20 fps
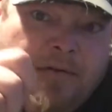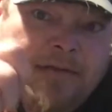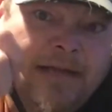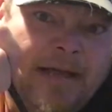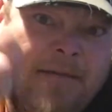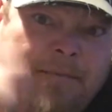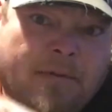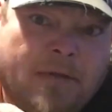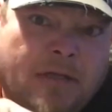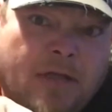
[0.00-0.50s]

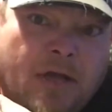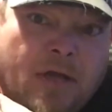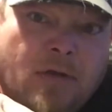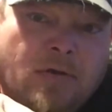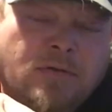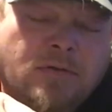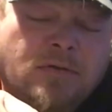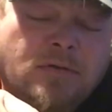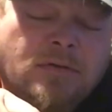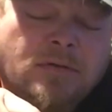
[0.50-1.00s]
down
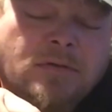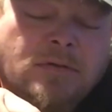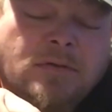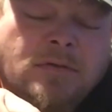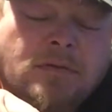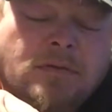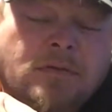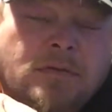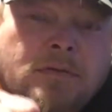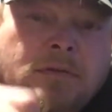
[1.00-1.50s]
below
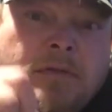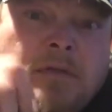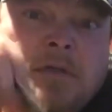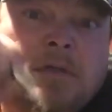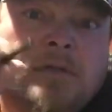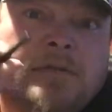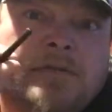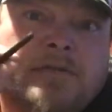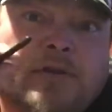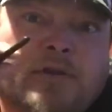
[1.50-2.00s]

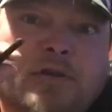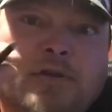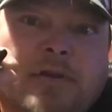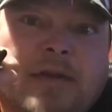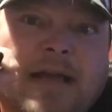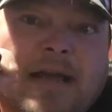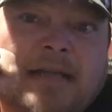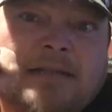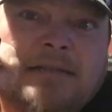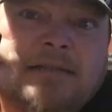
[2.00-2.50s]
so you
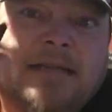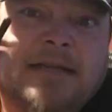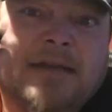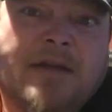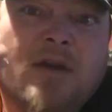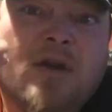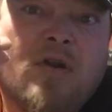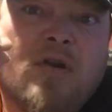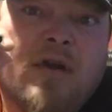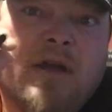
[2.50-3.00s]
guys can
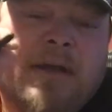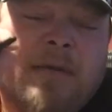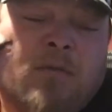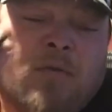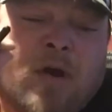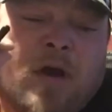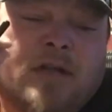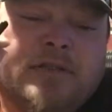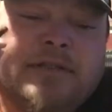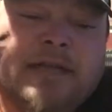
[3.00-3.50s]
go and
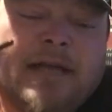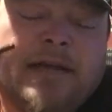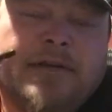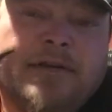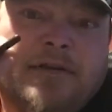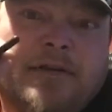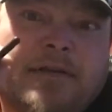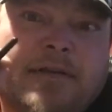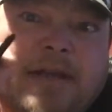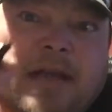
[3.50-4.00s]
watch how to
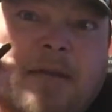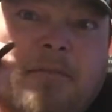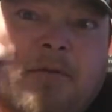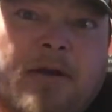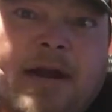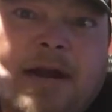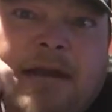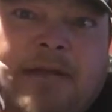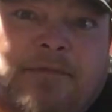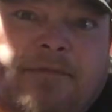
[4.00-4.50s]
do the
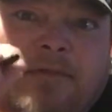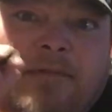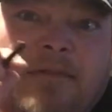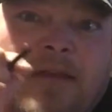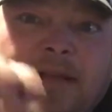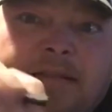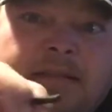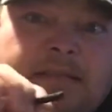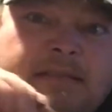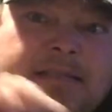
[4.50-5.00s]
upgrade if you've
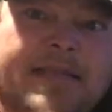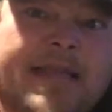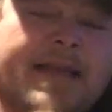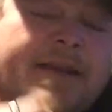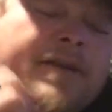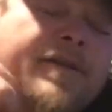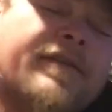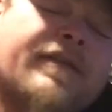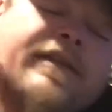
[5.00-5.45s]
got the standard